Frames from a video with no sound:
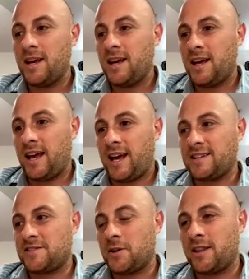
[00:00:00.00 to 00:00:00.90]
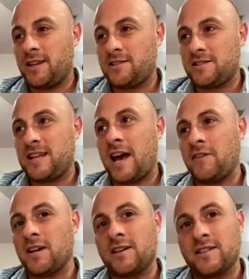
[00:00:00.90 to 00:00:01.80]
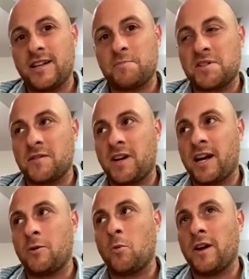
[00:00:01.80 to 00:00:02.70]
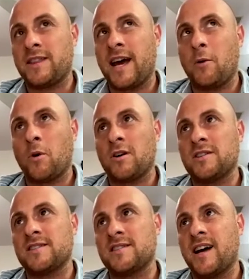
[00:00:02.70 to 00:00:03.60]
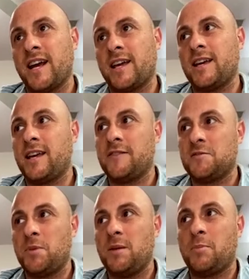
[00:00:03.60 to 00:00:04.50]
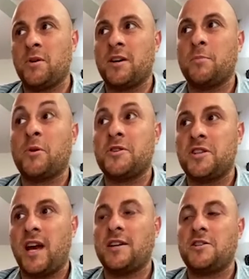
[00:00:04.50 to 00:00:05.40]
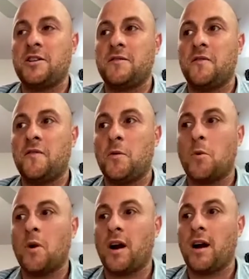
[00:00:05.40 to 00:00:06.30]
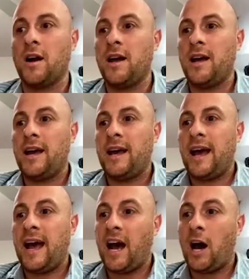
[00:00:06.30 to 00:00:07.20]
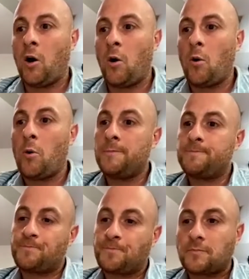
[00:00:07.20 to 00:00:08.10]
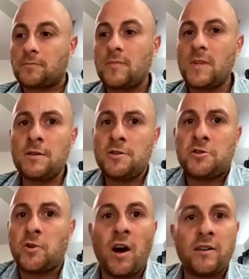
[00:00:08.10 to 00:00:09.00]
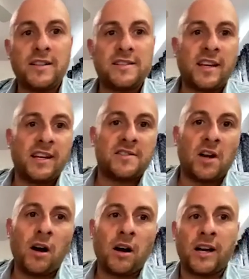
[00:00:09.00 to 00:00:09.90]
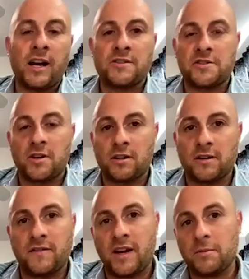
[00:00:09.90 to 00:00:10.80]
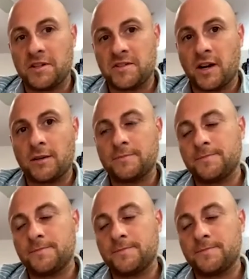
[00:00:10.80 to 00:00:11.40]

Mm-hmm. And so I think just having a glimpse of kind of what that world is like gives people an appreciation for how strong these kids are and how strong the families are.